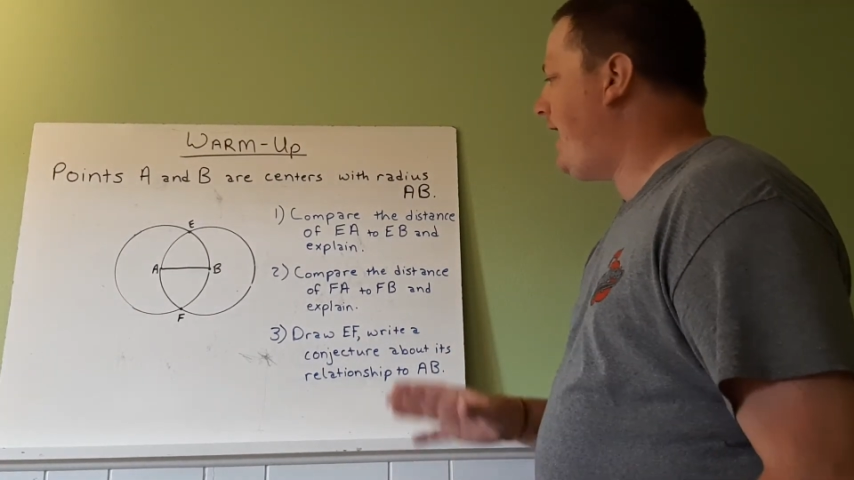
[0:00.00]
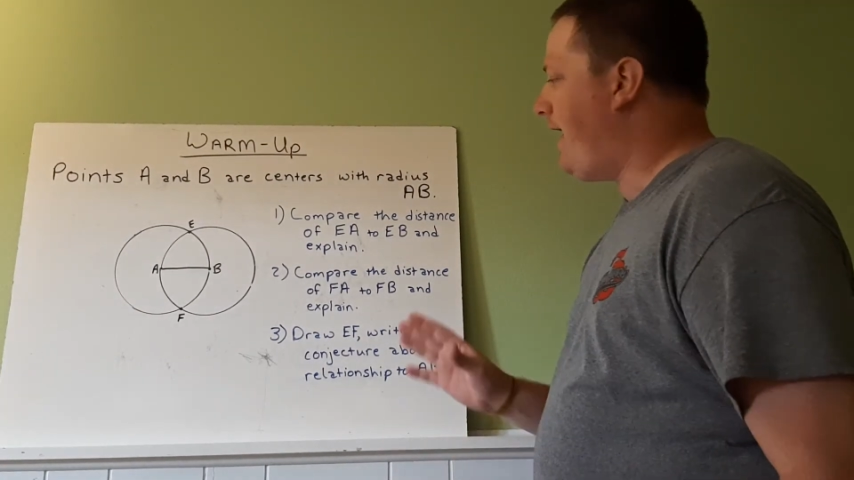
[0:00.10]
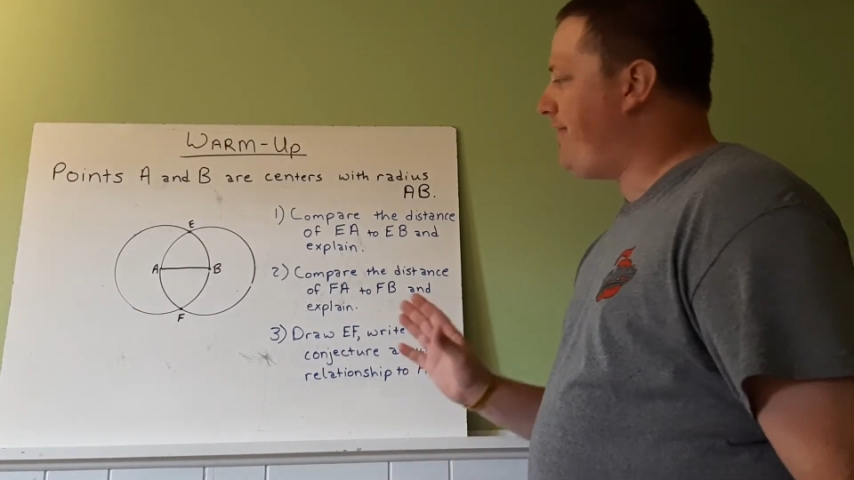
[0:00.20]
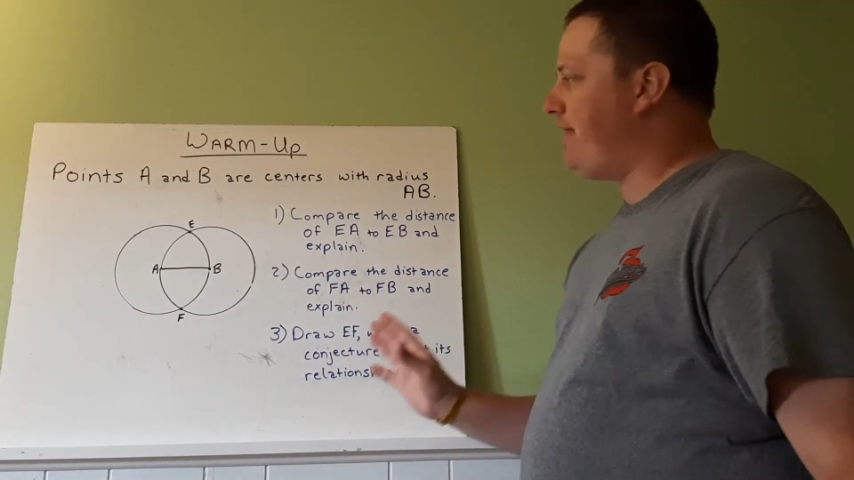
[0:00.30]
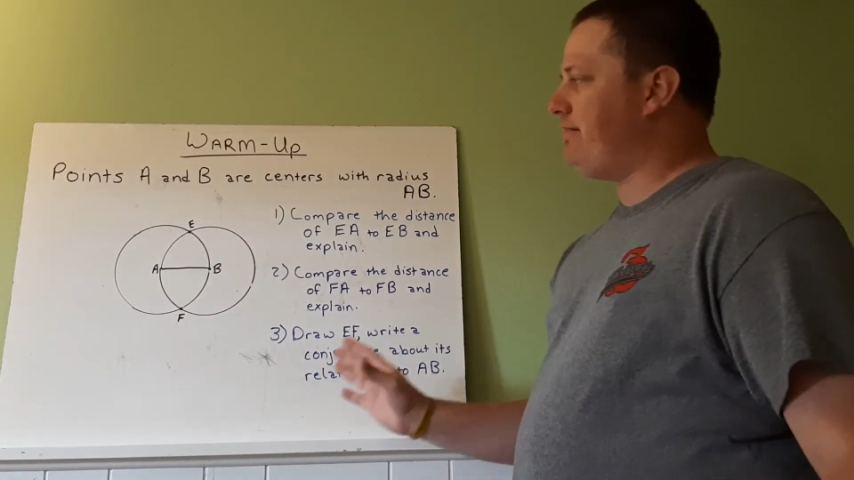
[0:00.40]

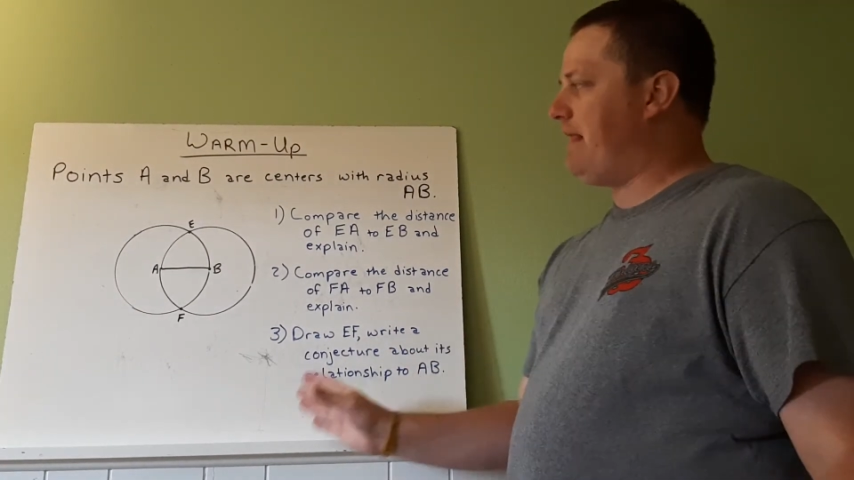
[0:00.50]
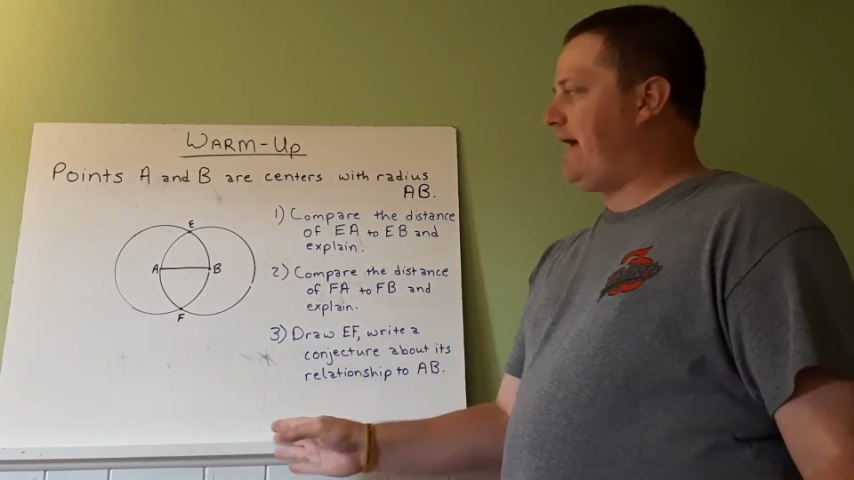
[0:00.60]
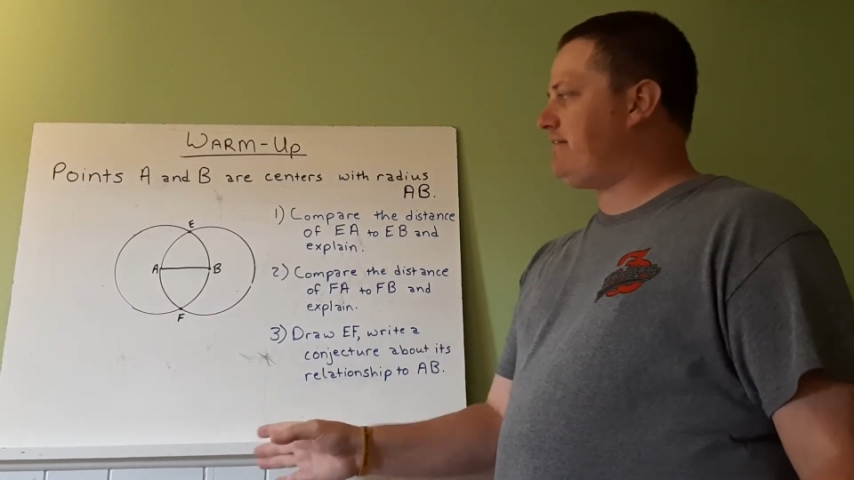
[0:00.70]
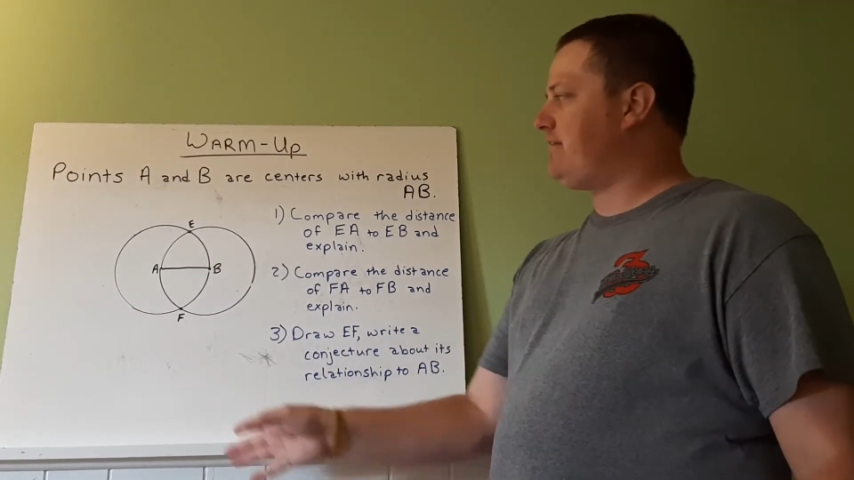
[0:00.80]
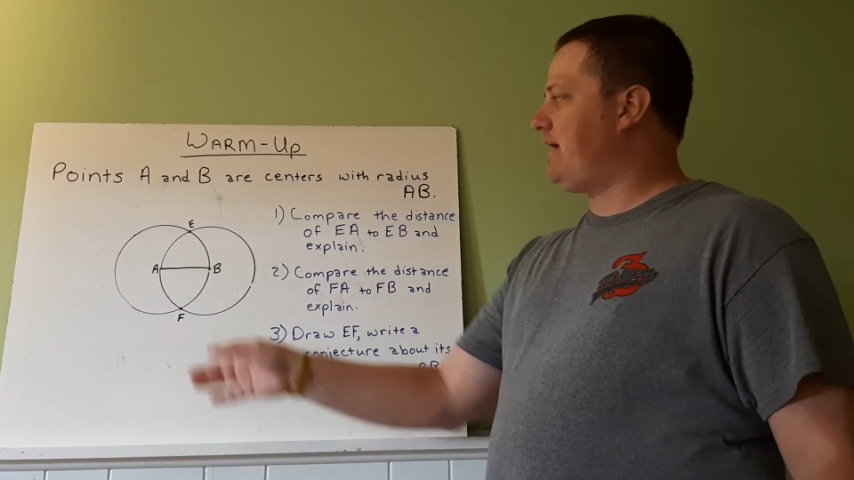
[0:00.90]
and then
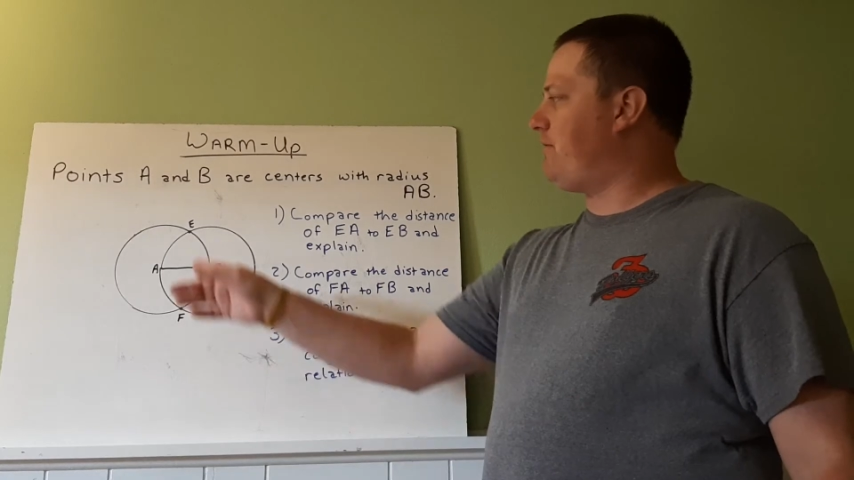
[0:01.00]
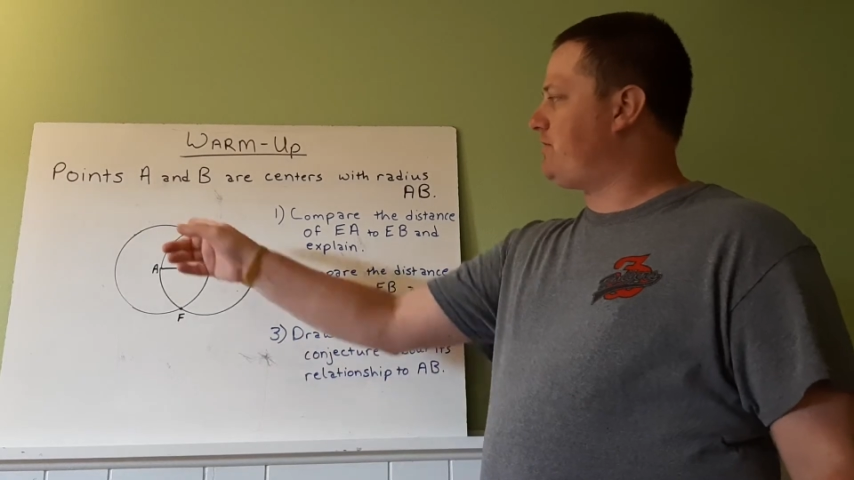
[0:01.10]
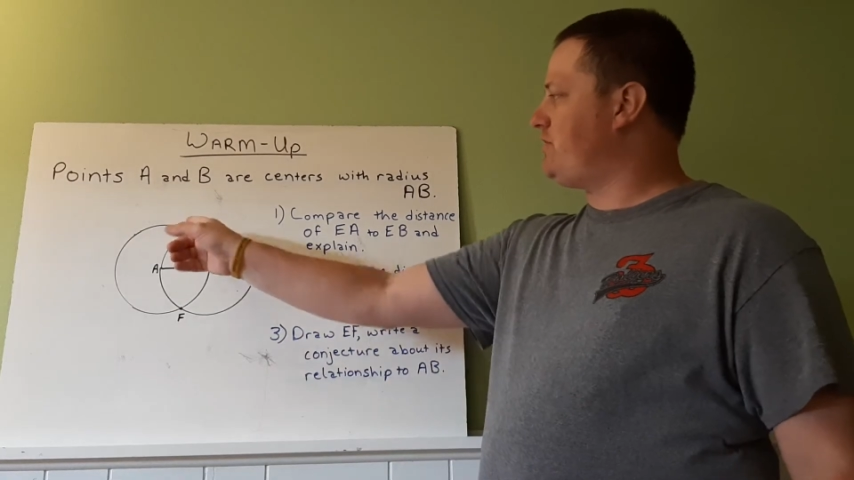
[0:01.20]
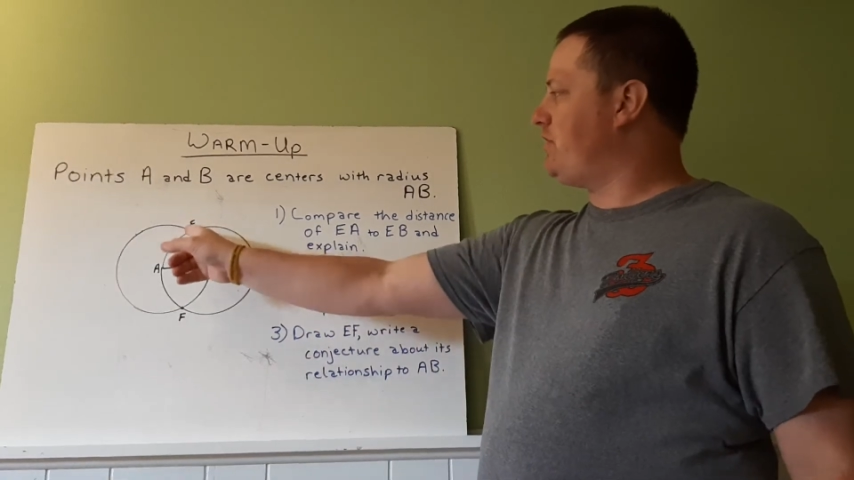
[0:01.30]
lastly, I want you